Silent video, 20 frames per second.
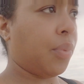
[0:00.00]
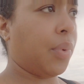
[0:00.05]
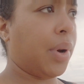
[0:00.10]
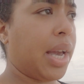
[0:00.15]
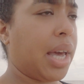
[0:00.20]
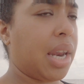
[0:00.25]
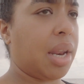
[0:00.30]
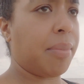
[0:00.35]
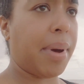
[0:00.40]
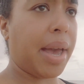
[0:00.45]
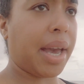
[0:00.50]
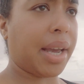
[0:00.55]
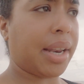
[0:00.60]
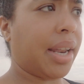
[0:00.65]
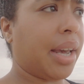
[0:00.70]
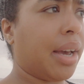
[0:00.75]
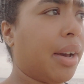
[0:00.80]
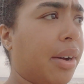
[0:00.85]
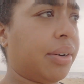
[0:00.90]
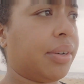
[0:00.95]
We headed back
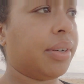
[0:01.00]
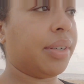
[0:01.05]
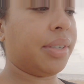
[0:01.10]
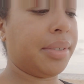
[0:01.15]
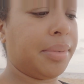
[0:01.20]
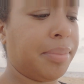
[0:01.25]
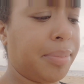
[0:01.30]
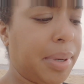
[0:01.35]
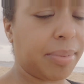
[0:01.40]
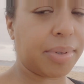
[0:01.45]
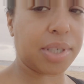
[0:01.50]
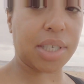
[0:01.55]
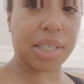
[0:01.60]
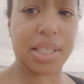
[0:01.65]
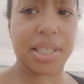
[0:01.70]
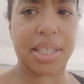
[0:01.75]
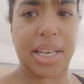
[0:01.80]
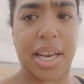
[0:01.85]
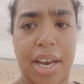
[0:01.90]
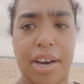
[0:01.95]
now. People
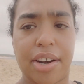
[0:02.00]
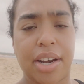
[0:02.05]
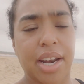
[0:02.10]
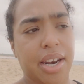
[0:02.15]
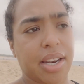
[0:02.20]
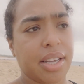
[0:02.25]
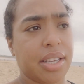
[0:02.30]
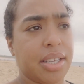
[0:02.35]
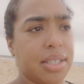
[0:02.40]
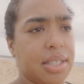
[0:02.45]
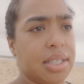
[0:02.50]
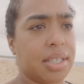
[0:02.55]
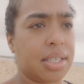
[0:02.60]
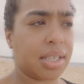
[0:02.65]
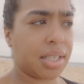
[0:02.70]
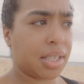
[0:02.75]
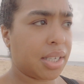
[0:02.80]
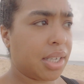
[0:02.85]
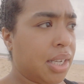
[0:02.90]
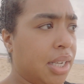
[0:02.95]
just staring at us.
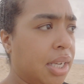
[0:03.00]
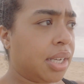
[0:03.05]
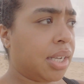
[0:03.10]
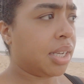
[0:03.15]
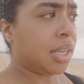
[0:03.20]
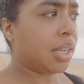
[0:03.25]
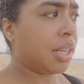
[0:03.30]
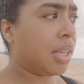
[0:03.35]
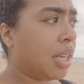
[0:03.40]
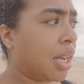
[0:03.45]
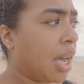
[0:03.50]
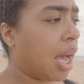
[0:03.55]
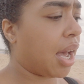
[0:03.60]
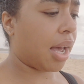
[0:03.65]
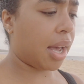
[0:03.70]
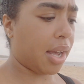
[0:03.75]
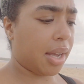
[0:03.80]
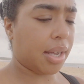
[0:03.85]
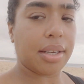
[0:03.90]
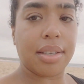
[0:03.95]

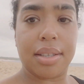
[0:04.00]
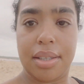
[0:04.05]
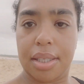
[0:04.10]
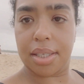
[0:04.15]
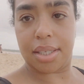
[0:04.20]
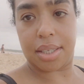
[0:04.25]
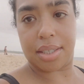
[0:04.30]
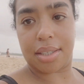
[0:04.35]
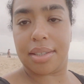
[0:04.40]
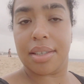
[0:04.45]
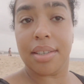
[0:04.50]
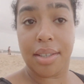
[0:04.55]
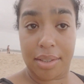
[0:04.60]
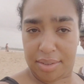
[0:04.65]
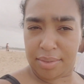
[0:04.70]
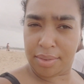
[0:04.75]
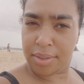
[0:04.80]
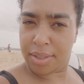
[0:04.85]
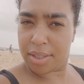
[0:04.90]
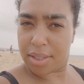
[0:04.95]
Hi, look.
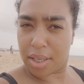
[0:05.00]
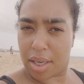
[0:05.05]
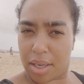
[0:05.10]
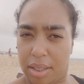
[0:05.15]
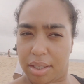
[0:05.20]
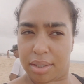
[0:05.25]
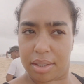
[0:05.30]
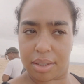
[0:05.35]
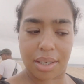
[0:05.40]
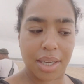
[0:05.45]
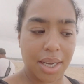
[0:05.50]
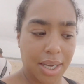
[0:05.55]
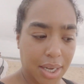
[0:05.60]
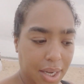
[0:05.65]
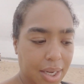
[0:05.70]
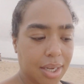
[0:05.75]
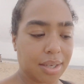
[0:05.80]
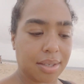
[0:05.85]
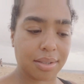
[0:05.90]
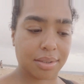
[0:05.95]
He's like,
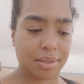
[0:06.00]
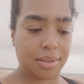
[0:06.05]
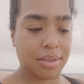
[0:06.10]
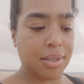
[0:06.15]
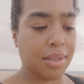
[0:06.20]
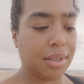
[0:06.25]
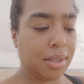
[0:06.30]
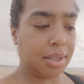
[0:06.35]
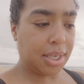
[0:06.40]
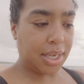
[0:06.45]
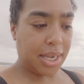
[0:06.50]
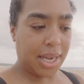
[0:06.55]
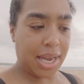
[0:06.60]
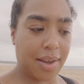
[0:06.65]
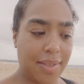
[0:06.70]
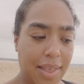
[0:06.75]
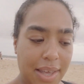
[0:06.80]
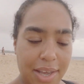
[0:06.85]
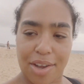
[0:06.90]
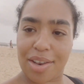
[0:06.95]
yeah.
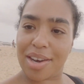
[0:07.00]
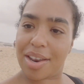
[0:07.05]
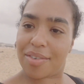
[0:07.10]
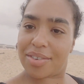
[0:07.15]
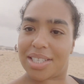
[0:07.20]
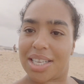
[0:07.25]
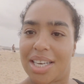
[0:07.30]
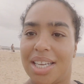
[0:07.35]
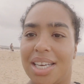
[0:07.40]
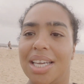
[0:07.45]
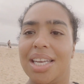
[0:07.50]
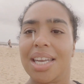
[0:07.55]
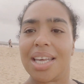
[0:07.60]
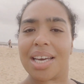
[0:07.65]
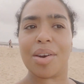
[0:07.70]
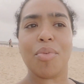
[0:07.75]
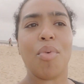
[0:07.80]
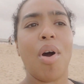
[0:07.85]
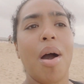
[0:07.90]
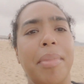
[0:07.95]
Act like you ain't never seen a good
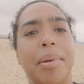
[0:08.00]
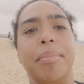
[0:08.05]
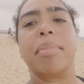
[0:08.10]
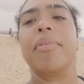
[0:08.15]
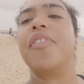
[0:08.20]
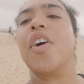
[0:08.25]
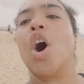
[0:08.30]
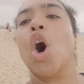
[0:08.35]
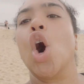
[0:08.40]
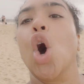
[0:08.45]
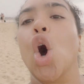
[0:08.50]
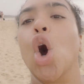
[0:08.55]
looking woman before.